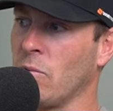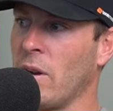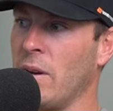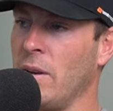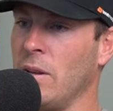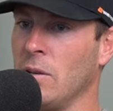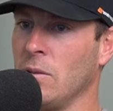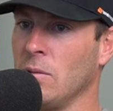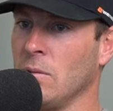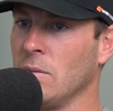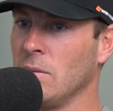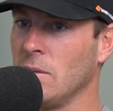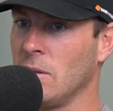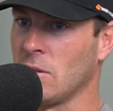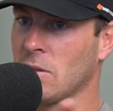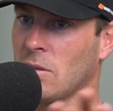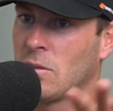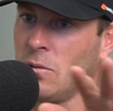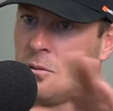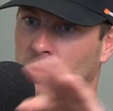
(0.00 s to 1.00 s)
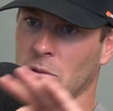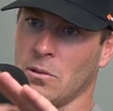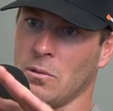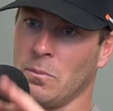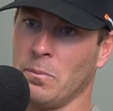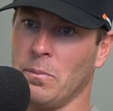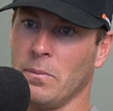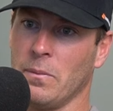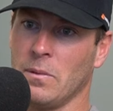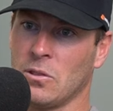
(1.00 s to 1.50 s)
Red Hill, there's a cool
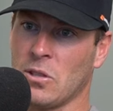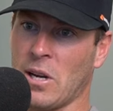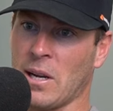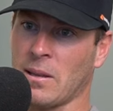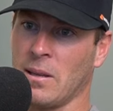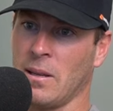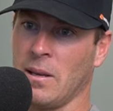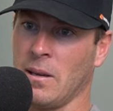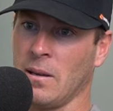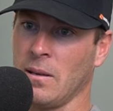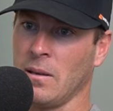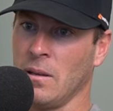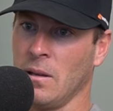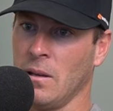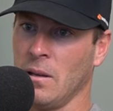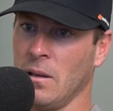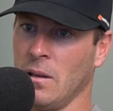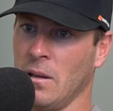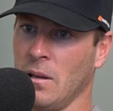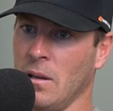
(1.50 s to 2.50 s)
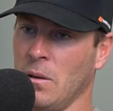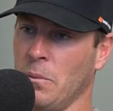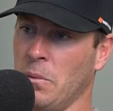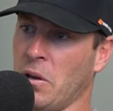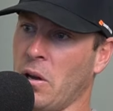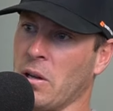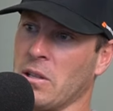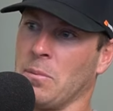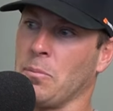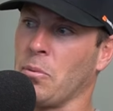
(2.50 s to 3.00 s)
little track there. We
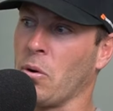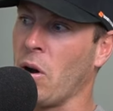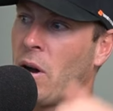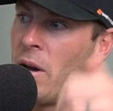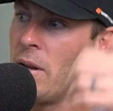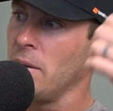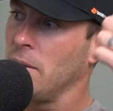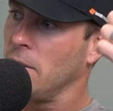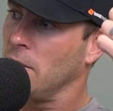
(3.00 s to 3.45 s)
got to Bright,